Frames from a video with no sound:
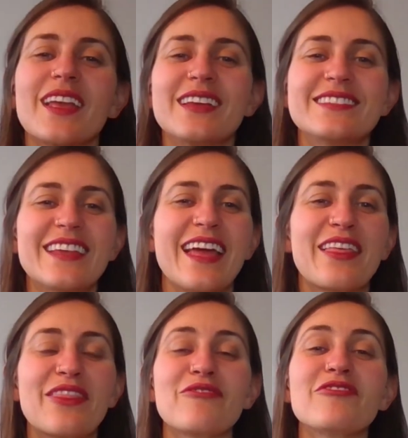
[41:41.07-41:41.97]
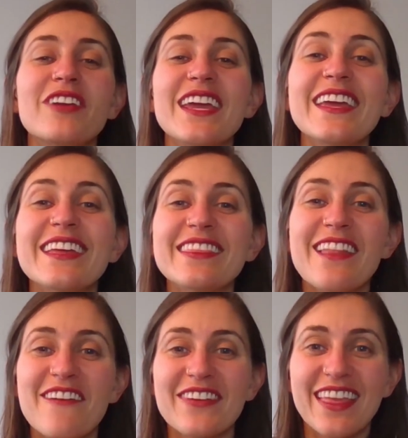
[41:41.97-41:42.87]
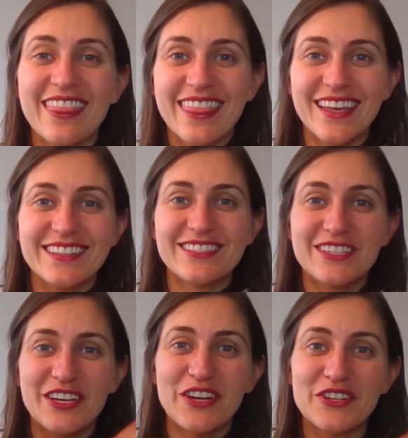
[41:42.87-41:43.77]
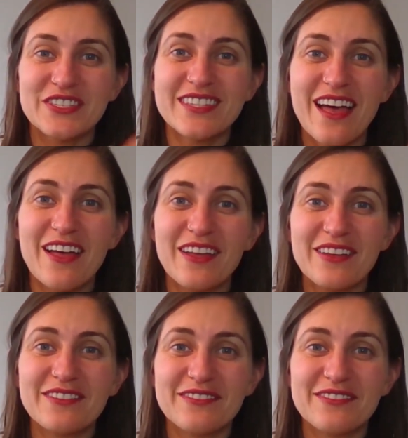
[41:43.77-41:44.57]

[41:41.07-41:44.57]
Saying 3 loving things to yourself.